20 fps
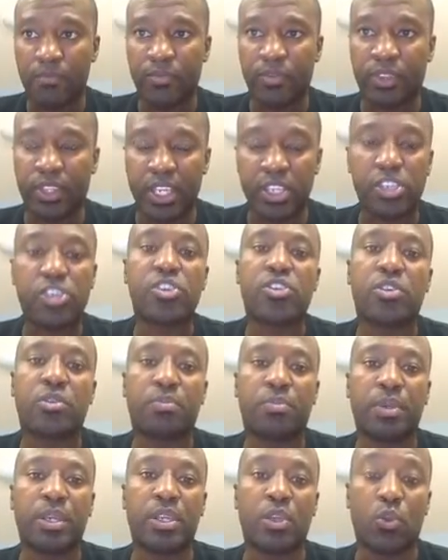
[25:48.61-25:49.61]
This should
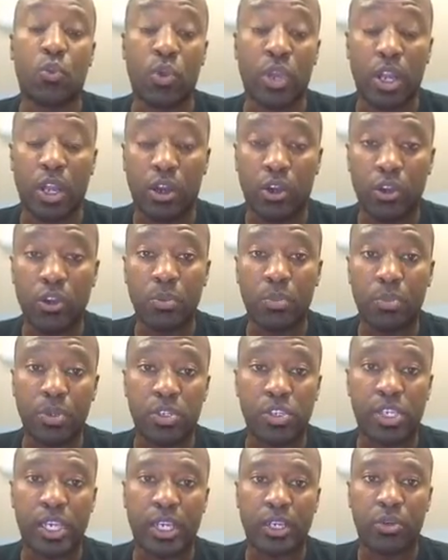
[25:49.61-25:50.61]
be where open
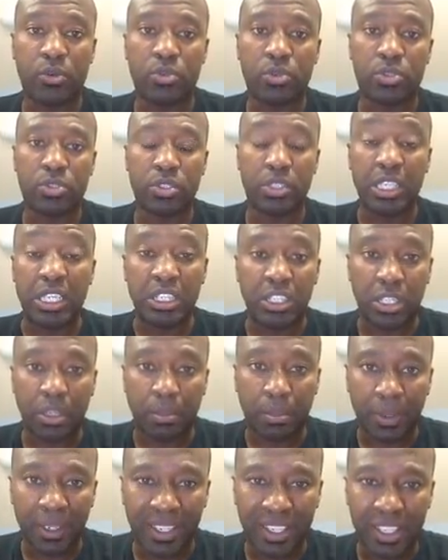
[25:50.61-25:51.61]
channels need to
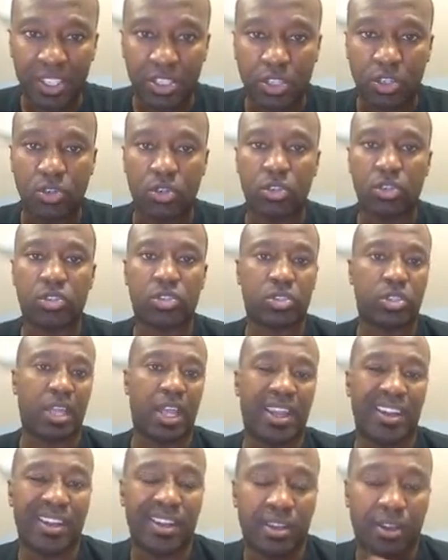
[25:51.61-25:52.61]
be discussed,
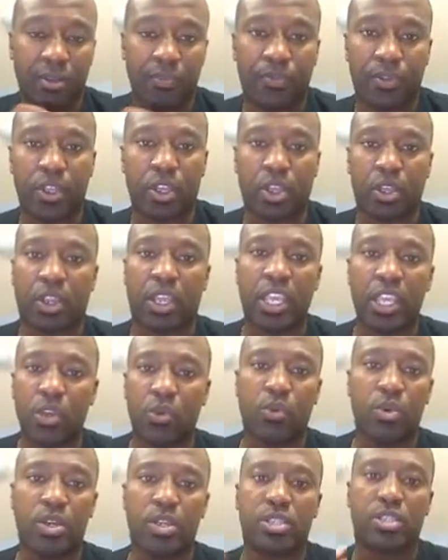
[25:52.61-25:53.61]
and the key
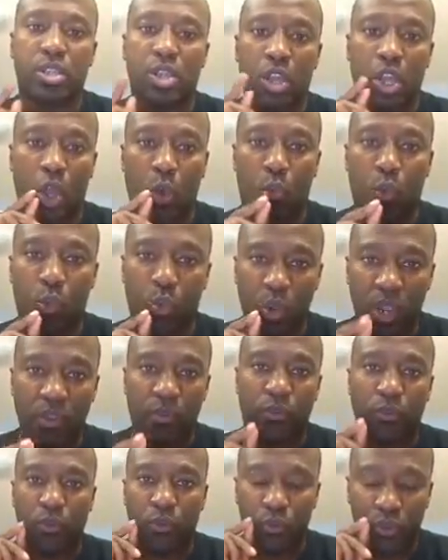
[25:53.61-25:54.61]
words are
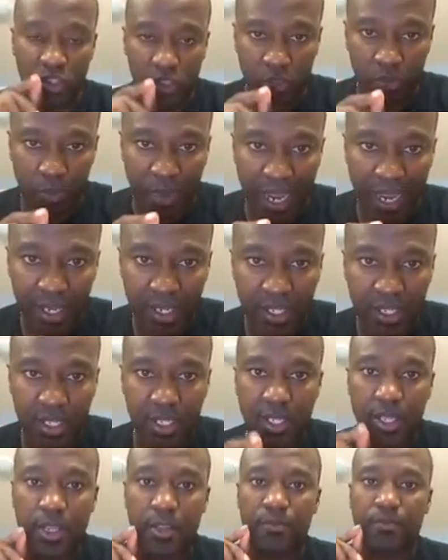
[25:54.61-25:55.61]
with respect
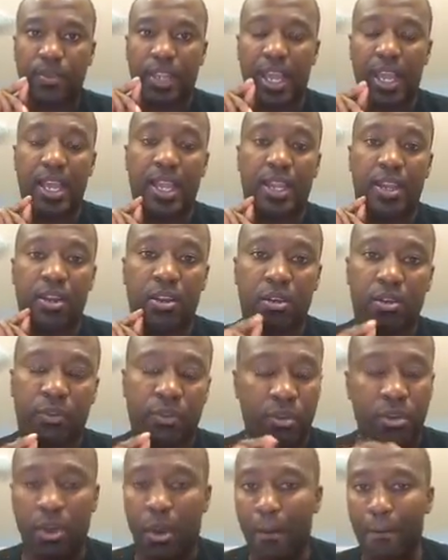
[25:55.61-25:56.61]
and love.
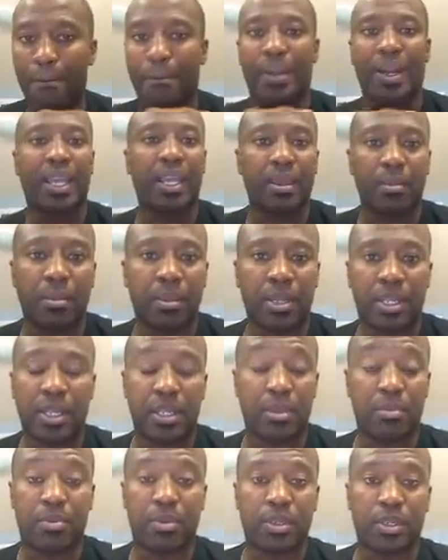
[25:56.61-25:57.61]
Not blaming
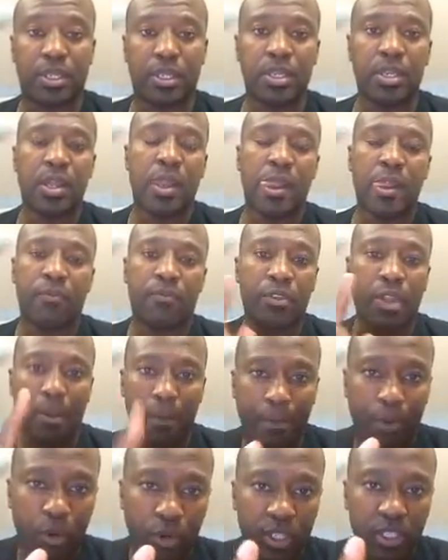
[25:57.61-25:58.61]
anybody, not
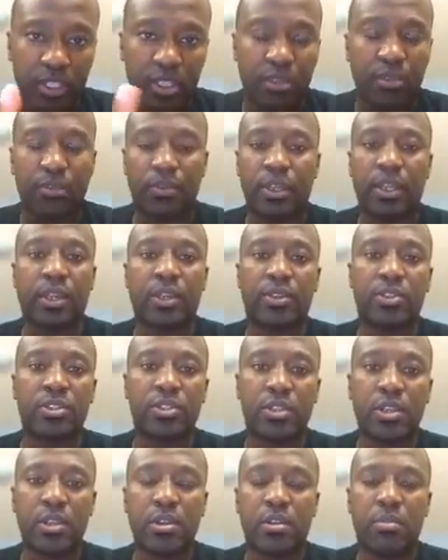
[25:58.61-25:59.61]
pointing
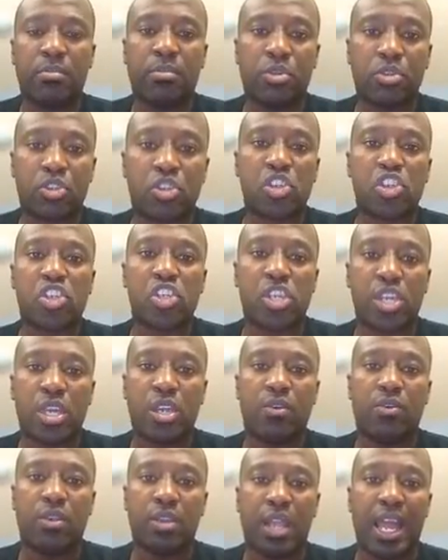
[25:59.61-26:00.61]
fingers, but just
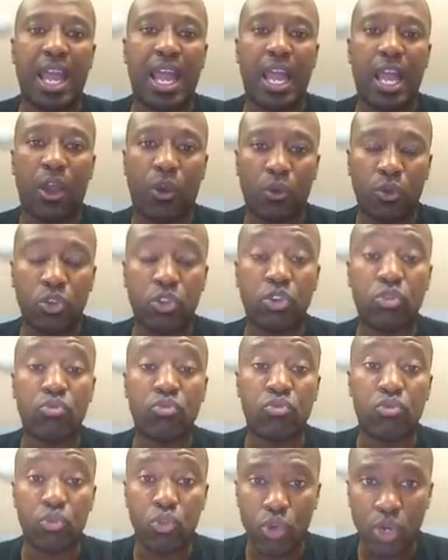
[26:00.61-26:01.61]
sharing how you
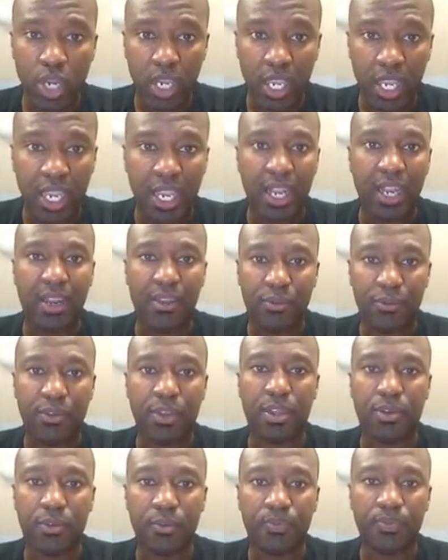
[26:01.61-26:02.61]
really
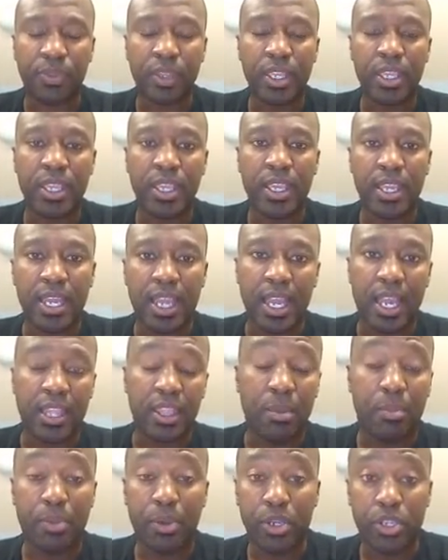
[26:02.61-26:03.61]
feel. And
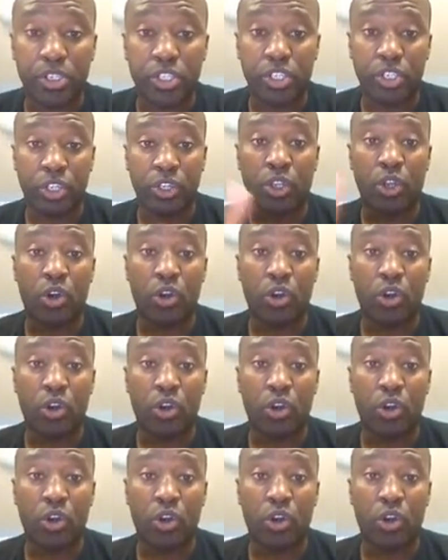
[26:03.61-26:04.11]
the person on the